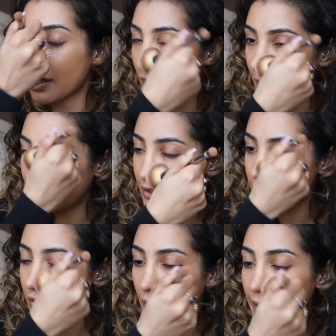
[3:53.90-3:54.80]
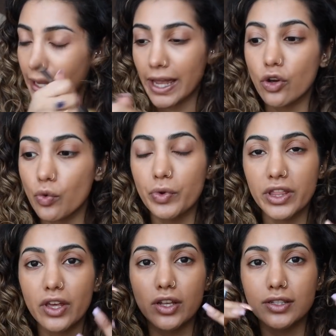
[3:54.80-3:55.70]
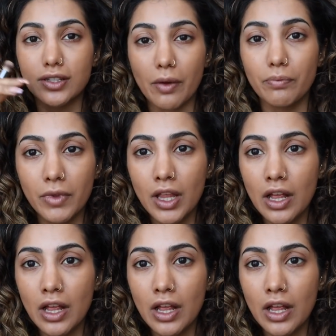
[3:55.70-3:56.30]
and like getting on with some,